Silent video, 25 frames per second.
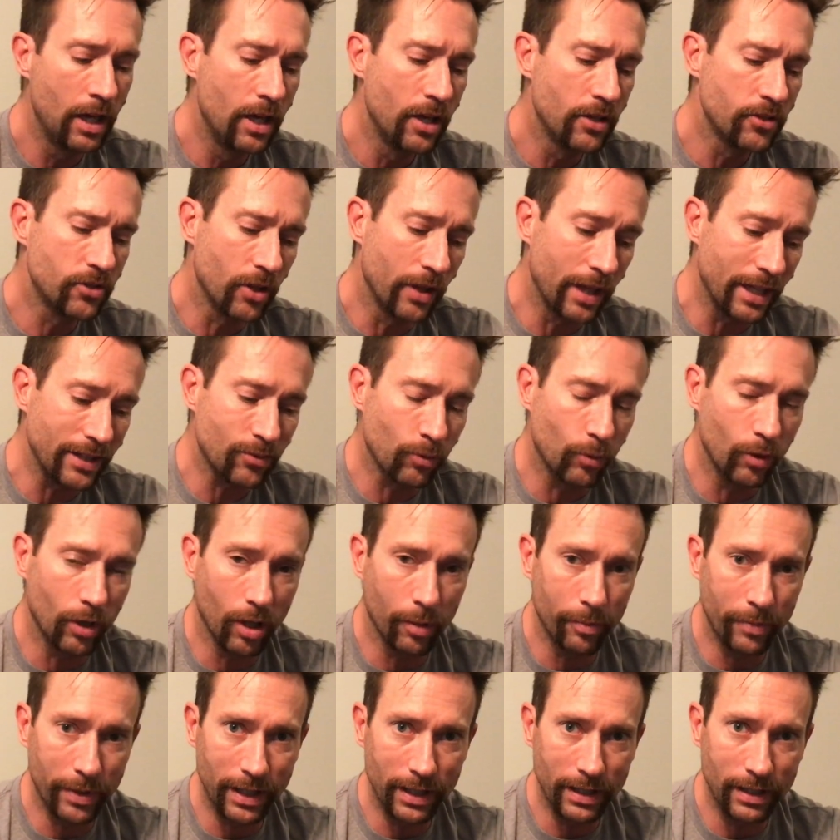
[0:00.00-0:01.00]
So that's where I'll
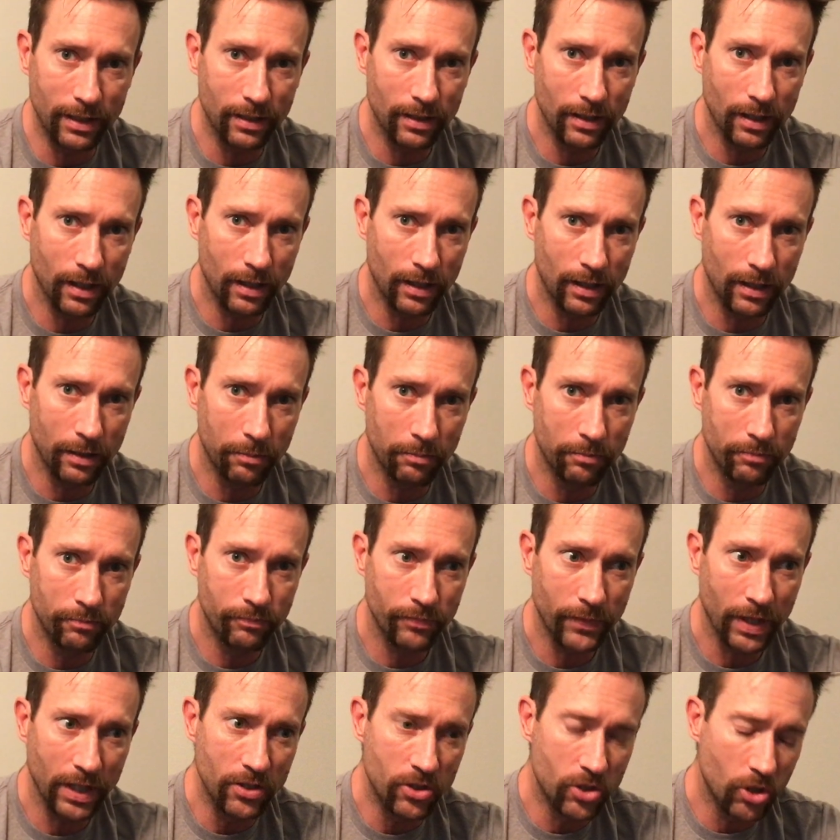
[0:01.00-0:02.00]
be
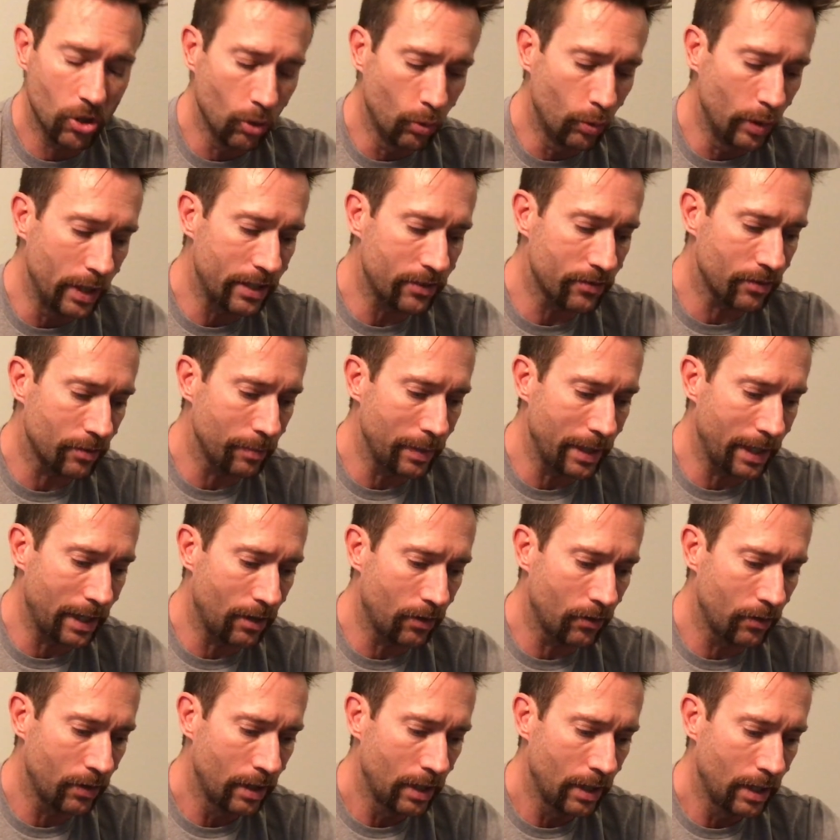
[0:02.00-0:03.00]
in 2 weeks from
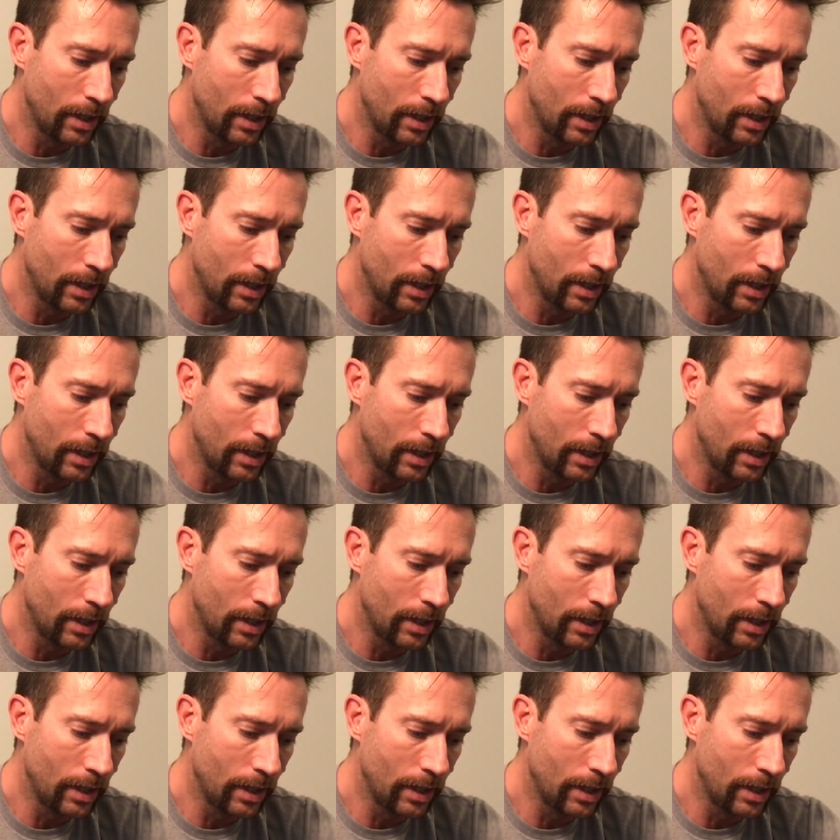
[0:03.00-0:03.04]
now.